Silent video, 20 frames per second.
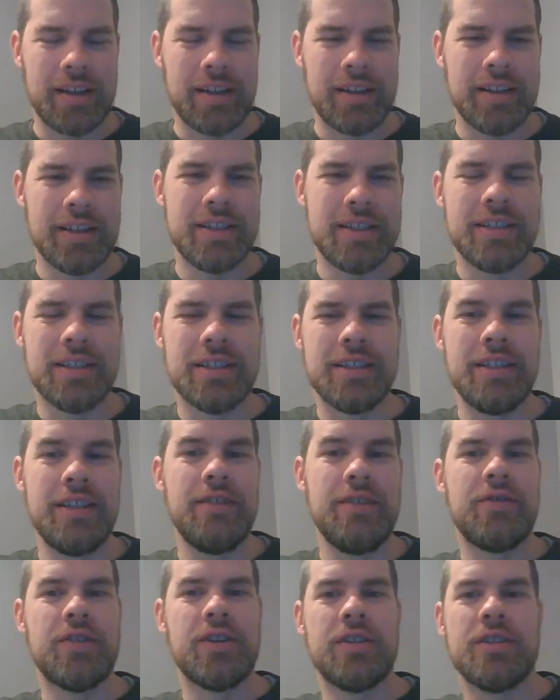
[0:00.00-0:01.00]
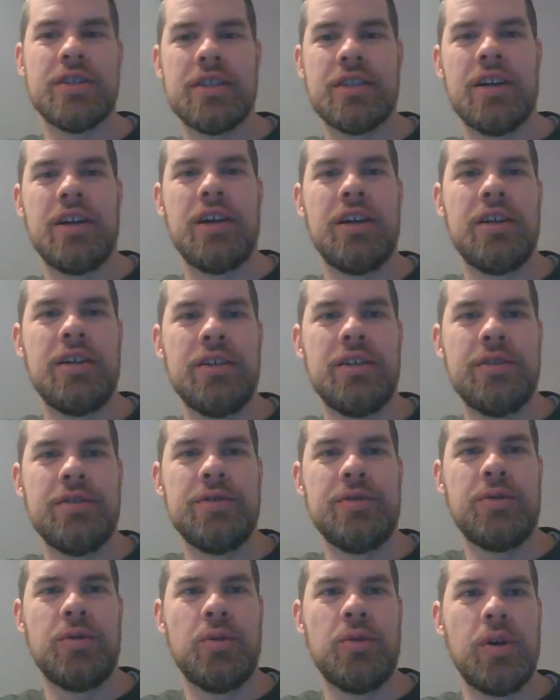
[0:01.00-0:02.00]
This is the first
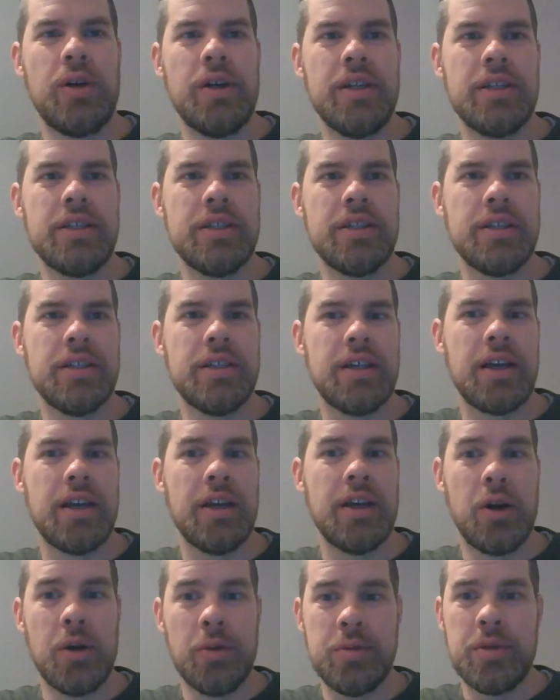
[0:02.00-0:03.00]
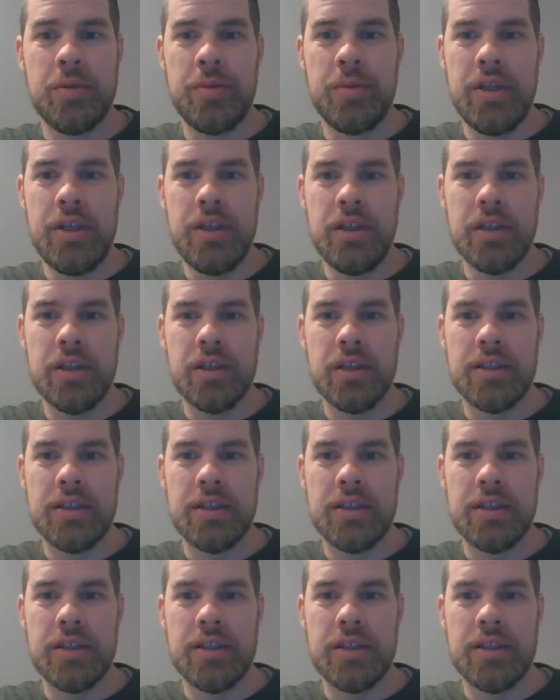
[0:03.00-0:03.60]
of what I hope to be